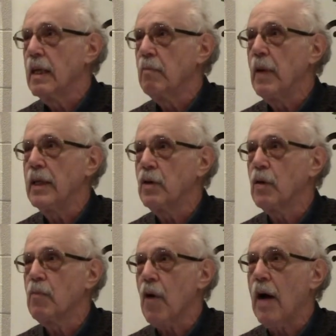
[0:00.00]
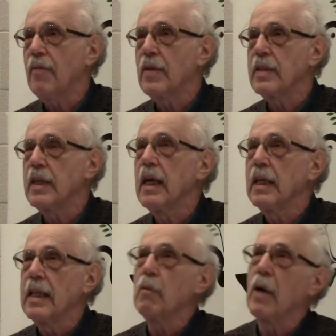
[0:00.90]
made good profits,
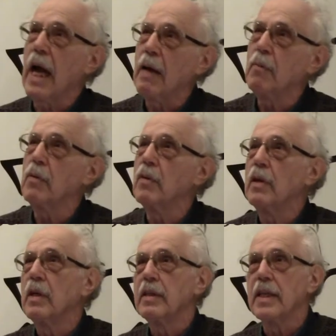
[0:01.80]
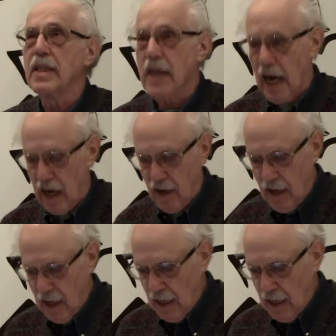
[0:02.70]
they were able to share.